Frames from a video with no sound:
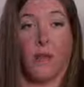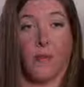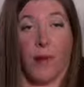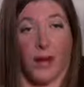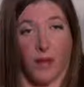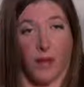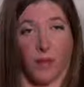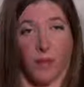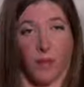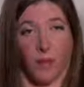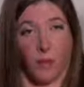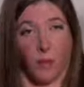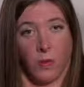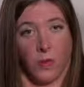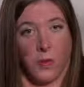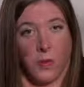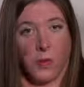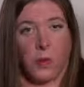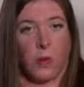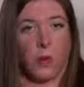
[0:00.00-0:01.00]
Many people
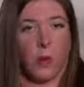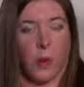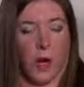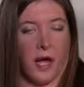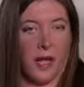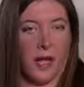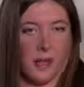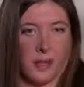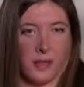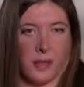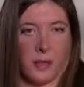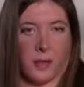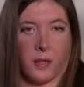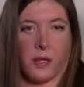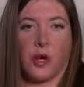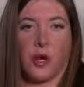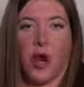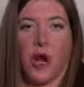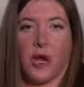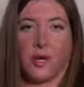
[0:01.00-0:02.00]
wonder what is a
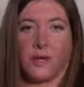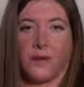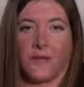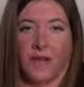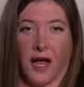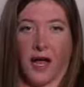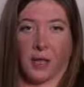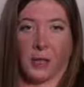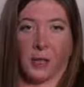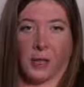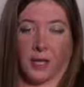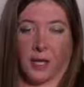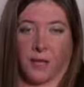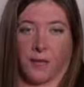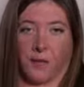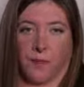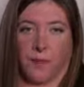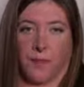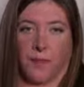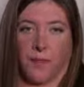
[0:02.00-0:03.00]
cause of
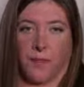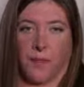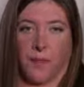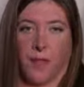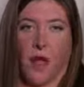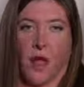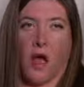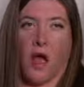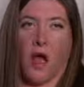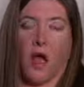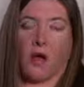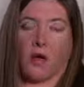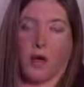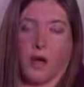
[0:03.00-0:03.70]
action? A